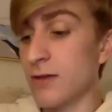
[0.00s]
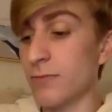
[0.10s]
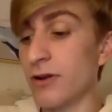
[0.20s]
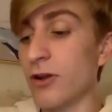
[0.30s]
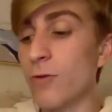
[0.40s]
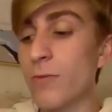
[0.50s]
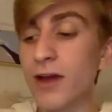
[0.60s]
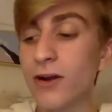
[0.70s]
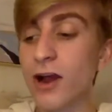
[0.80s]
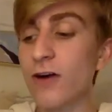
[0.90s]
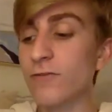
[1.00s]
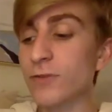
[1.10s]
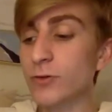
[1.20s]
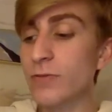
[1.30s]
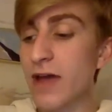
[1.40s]
But no matter how
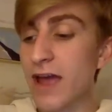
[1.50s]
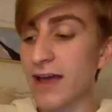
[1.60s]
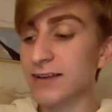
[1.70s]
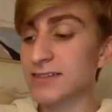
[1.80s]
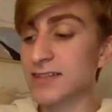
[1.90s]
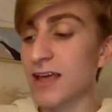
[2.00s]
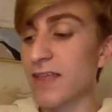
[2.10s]
full the bags,